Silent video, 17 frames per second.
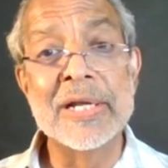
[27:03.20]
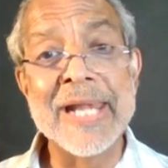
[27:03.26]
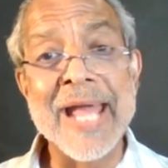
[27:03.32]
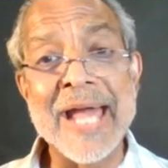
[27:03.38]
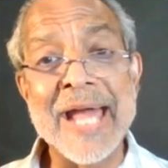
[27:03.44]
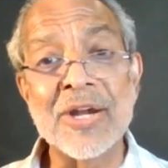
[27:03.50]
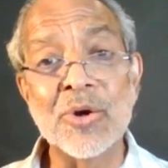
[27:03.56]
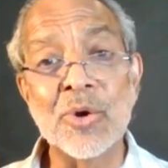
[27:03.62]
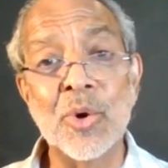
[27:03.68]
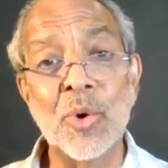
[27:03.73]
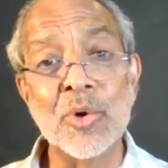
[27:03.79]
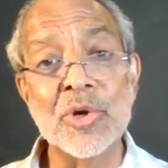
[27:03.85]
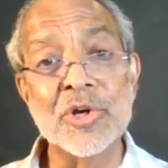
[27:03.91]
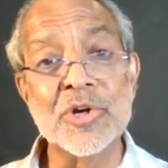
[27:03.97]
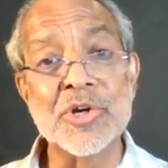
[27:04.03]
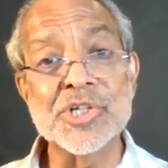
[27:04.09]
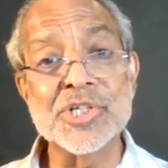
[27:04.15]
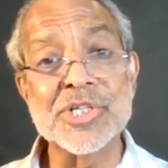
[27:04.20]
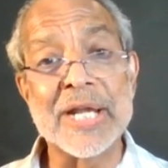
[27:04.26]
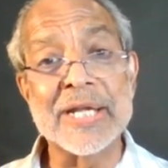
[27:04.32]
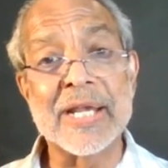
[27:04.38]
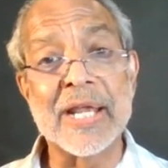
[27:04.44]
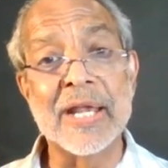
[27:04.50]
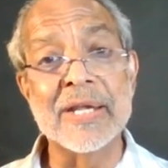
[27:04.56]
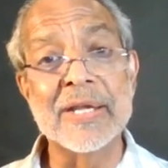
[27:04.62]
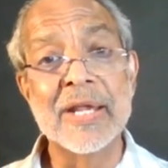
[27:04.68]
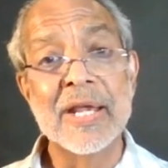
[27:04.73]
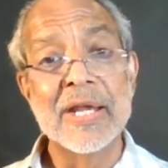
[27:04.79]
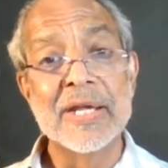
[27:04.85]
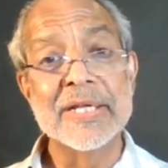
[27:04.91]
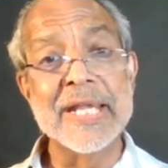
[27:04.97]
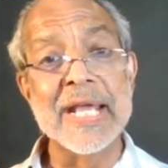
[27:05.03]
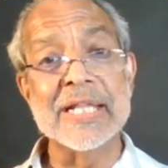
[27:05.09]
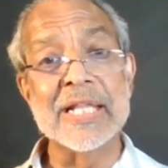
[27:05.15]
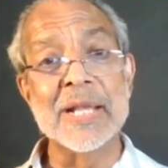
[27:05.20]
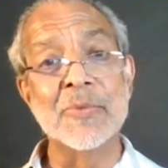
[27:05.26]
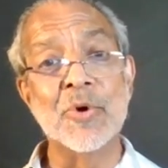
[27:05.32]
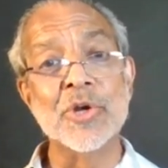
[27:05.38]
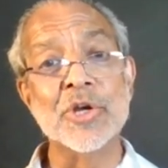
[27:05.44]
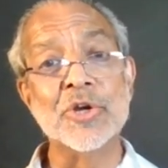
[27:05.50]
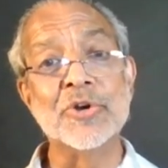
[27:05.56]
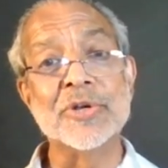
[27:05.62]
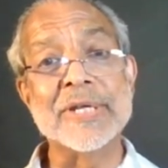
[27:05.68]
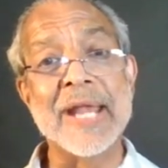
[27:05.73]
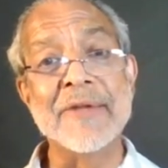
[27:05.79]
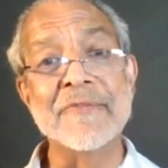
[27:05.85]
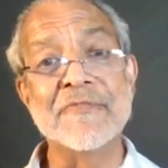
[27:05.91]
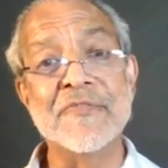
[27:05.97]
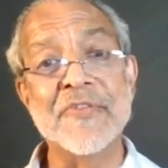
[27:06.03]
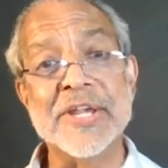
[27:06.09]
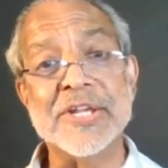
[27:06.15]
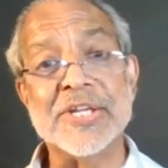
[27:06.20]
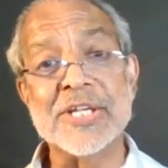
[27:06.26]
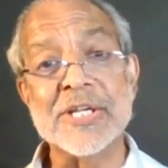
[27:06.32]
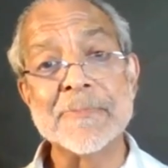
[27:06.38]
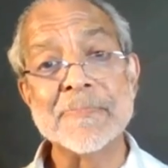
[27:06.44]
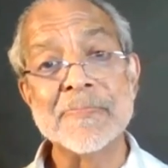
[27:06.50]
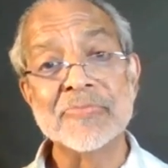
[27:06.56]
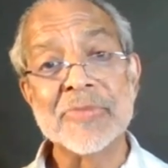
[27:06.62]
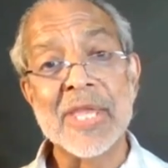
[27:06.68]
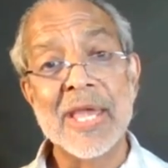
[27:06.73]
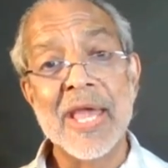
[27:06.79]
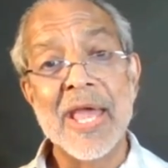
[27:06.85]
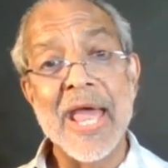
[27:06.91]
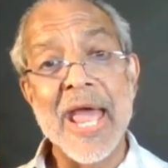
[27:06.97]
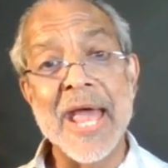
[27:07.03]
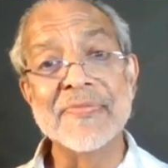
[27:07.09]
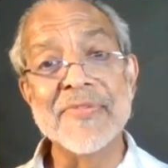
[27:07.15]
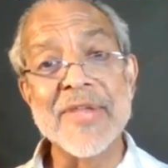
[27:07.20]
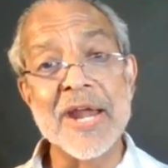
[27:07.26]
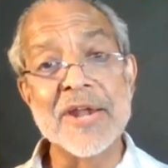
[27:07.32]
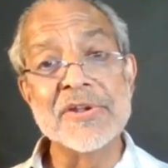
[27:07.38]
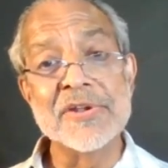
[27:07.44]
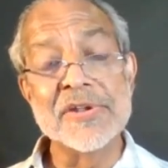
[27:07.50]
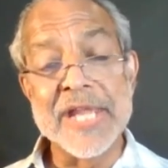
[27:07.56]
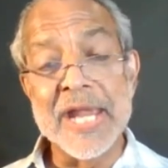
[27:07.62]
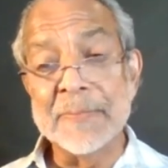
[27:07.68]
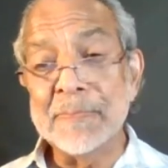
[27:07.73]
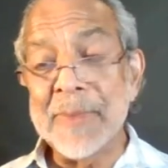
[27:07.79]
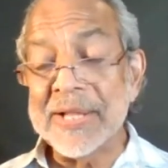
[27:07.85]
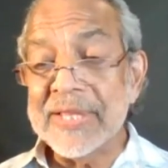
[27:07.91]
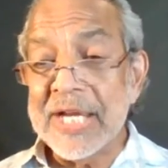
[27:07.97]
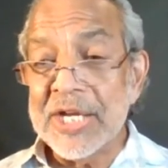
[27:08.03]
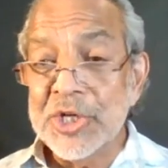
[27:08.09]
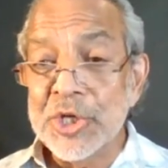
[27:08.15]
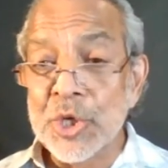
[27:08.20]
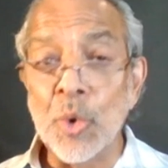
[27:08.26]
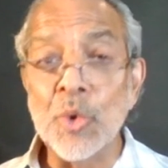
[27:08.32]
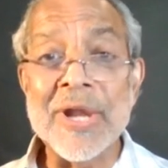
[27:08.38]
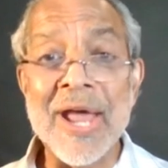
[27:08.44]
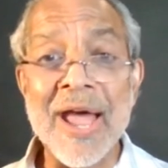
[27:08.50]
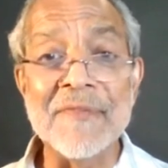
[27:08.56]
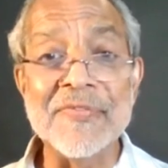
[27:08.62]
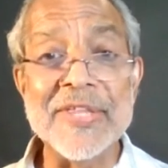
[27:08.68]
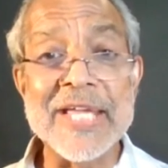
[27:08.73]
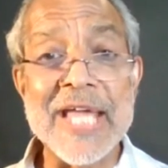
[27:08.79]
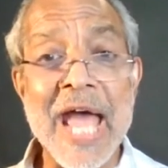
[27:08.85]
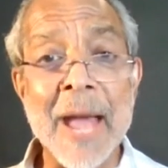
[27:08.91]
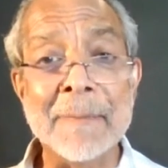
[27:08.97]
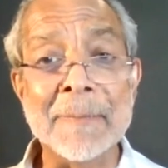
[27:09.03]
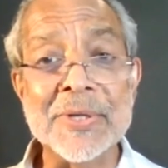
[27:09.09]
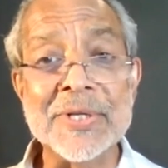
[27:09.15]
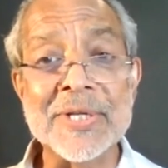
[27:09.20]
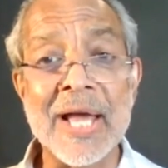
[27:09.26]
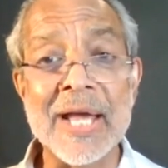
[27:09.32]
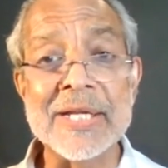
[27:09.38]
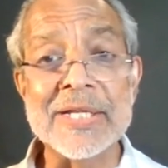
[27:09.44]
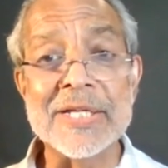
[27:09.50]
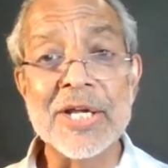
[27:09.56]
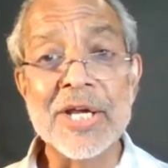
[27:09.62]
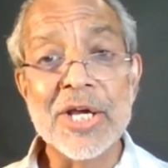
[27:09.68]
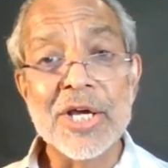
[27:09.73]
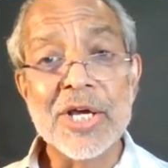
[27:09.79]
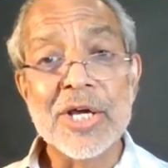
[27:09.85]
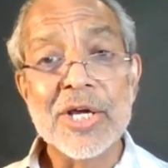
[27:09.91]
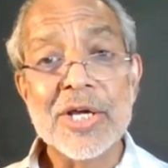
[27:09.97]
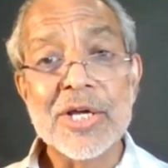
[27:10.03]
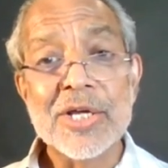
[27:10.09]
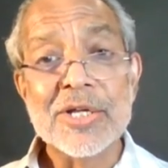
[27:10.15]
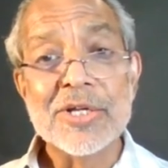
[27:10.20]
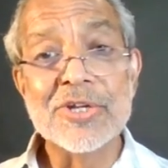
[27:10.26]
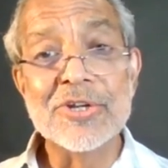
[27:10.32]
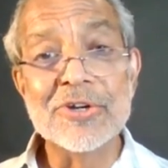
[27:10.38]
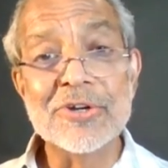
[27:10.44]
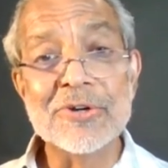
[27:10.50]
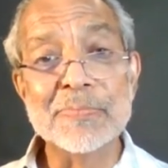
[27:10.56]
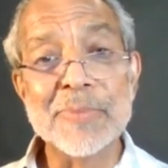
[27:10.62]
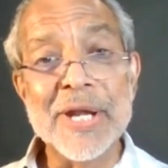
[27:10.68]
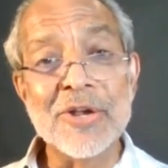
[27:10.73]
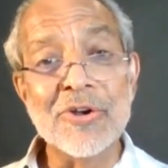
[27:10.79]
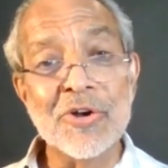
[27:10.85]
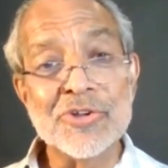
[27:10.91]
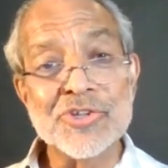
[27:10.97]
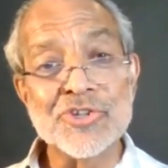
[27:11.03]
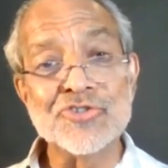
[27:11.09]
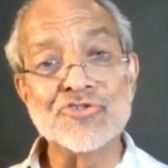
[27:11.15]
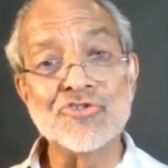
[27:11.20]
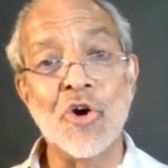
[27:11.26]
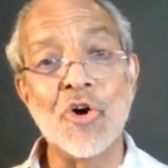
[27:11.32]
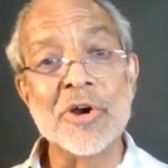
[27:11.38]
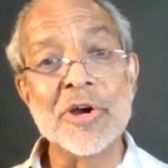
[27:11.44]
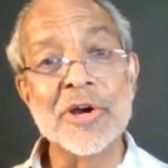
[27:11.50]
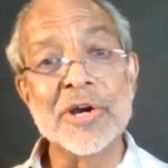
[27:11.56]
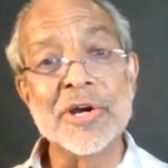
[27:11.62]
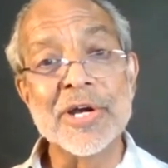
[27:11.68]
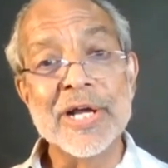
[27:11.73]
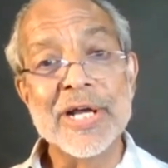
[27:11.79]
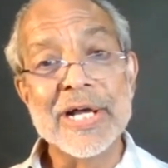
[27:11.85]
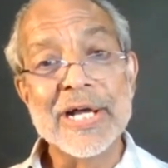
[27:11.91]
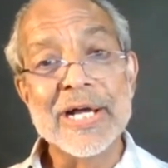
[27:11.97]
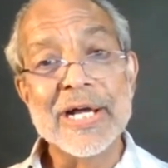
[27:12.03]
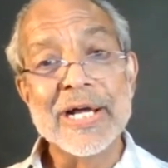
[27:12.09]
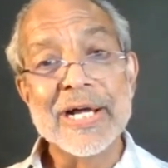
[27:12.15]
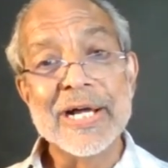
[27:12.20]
ladder holders that can take them only to ten feet. And they are there, but they don't have the appetite to bring on stronger